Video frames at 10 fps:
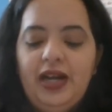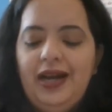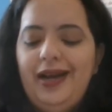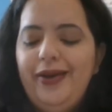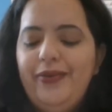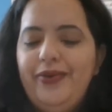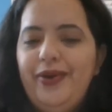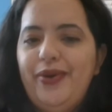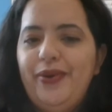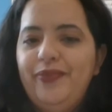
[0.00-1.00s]
I don't
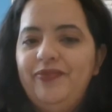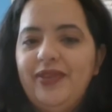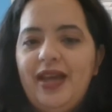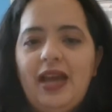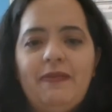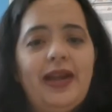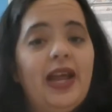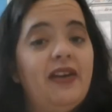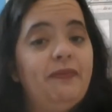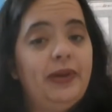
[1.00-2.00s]
know. I might
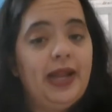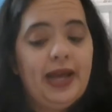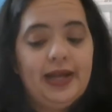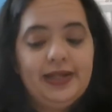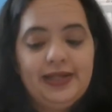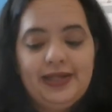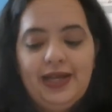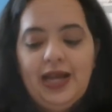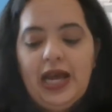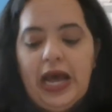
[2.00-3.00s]
have plans.
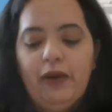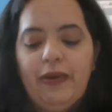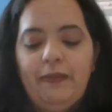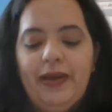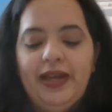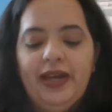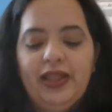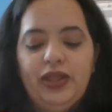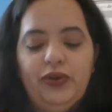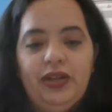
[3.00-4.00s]
How about making
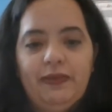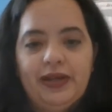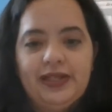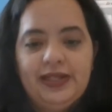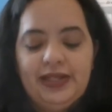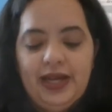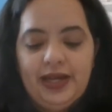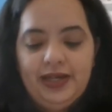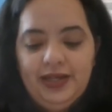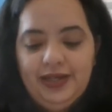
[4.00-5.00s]
it $30
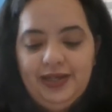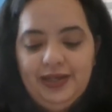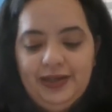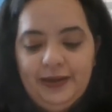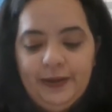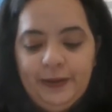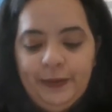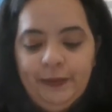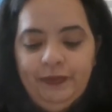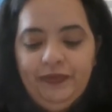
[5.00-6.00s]
instead?
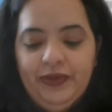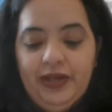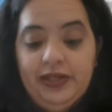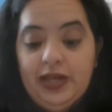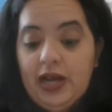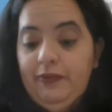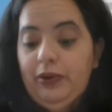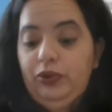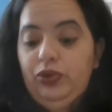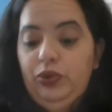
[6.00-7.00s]
His
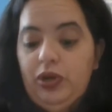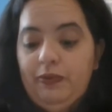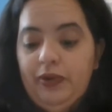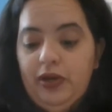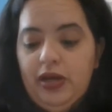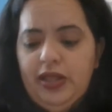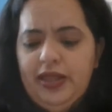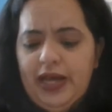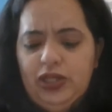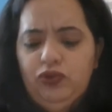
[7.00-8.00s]
eyebrows shoot up.
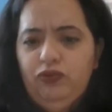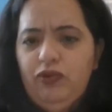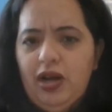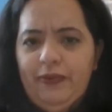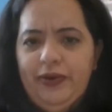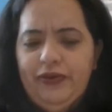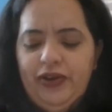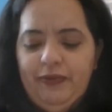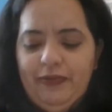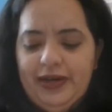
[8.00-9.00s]
That's
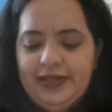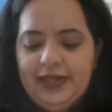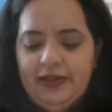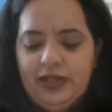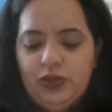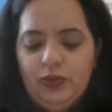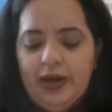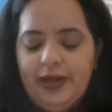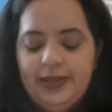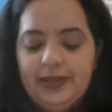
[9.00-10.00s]
robbery, Mercedes
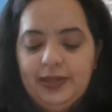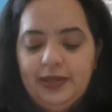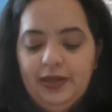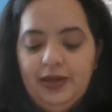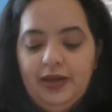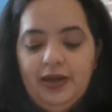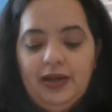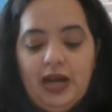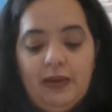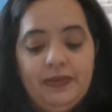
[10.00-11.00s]
Suarez.
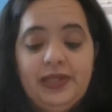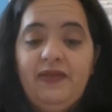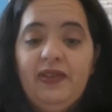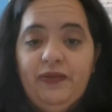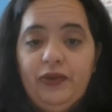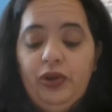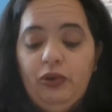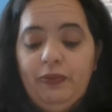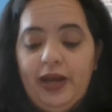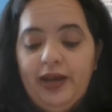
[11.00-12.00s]
I'm saving for a new
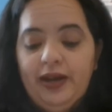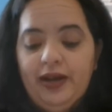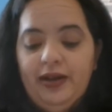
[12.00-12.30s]
bike.